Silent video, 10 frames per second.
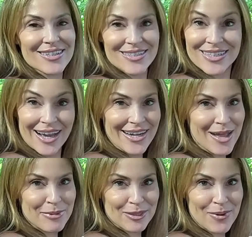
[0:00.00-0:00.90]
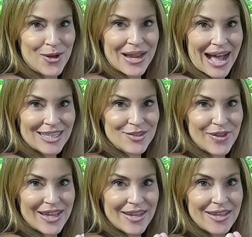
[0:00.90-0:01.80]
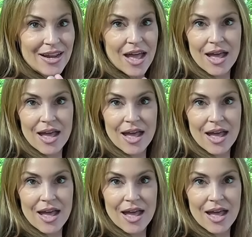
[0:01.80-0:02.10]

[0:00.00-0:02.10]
Dynamic mode activated.